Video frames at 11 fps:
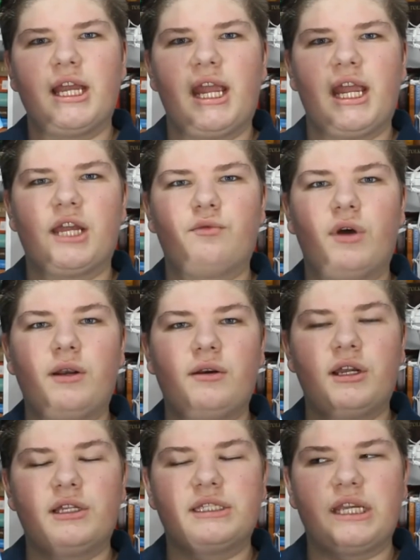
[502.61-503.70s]
And one
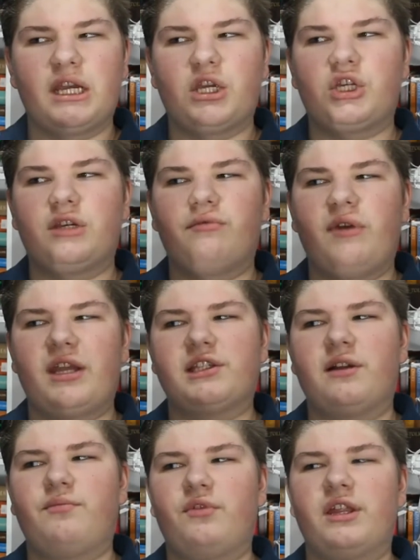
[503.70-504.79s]
day she wakes
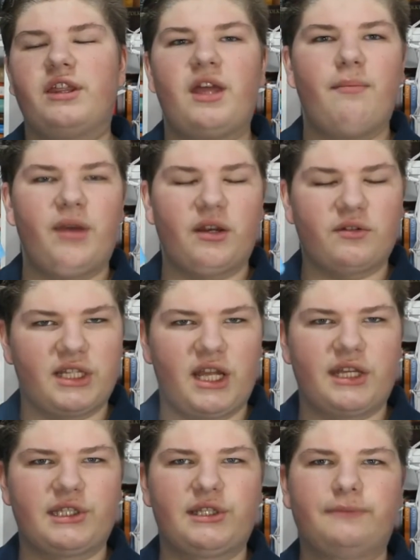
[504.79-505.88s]
up with bear's
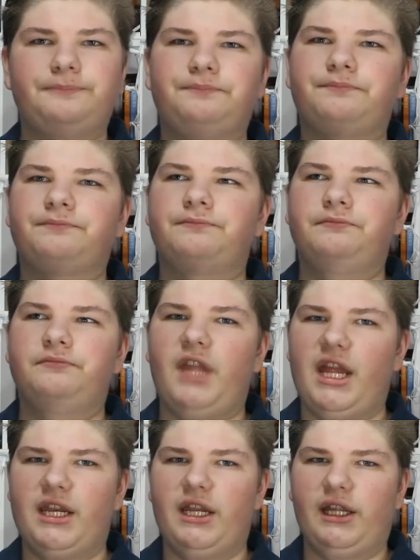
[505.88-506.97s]
legs
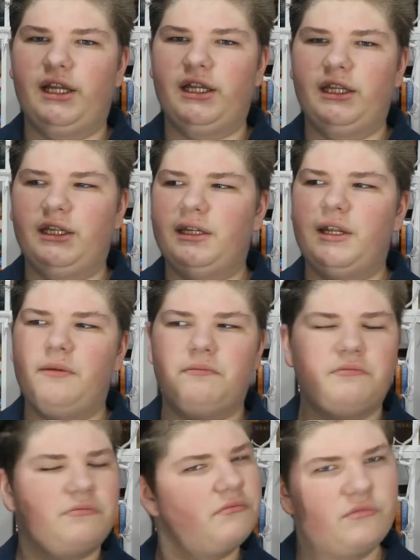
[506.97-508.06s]
and
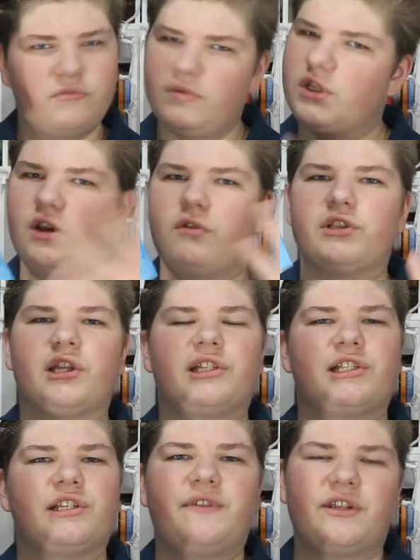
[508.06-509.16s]
goes on
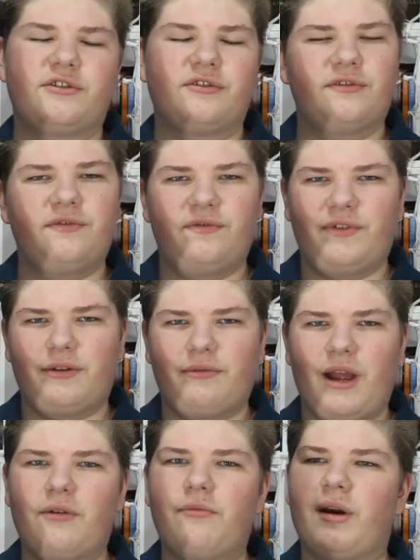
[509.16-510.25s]
this adventure to figure
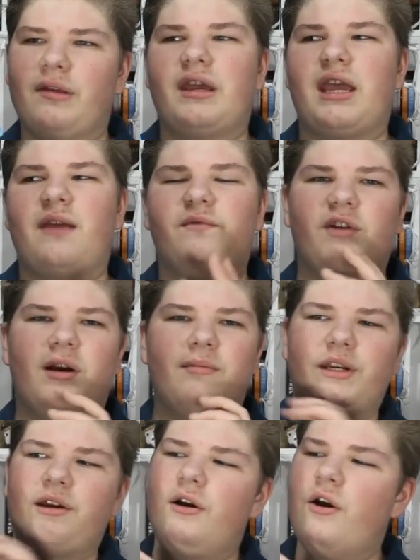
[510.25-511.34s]
out where they came from
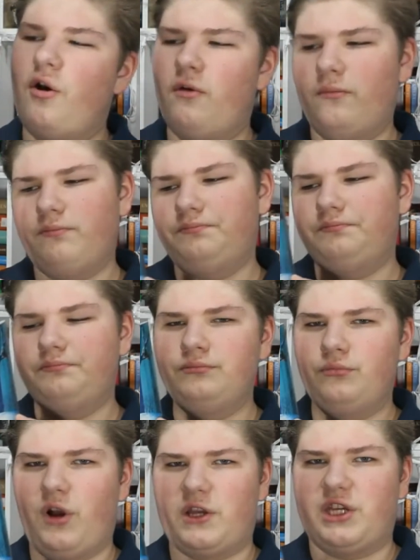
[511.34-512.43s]
and
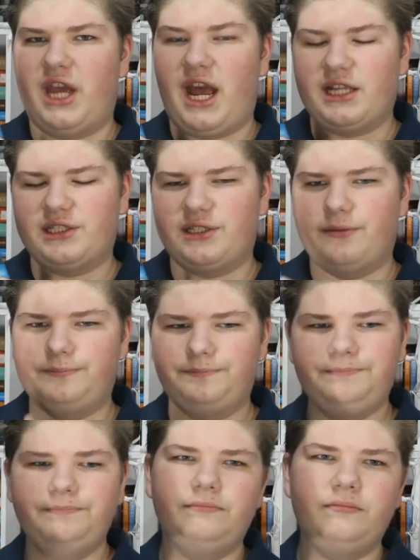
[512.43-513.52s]
why she has them.
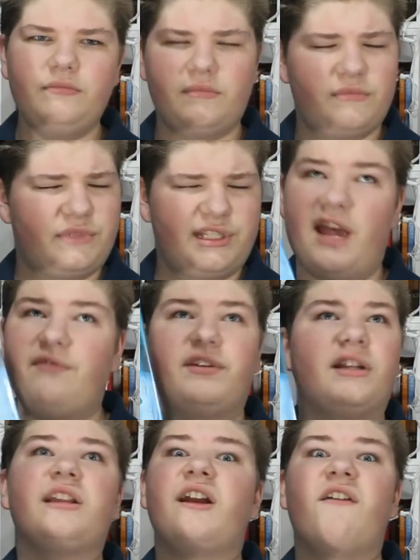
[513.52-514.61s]

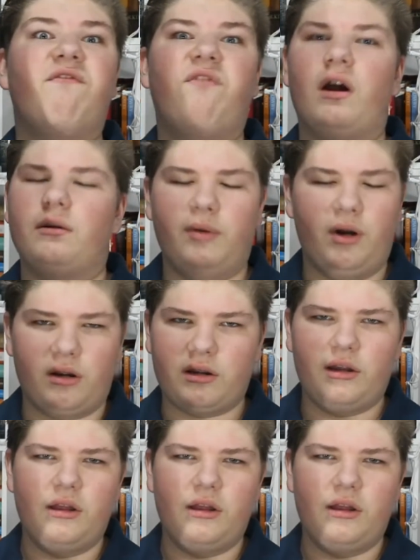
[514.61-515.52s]
Definitely a fun book.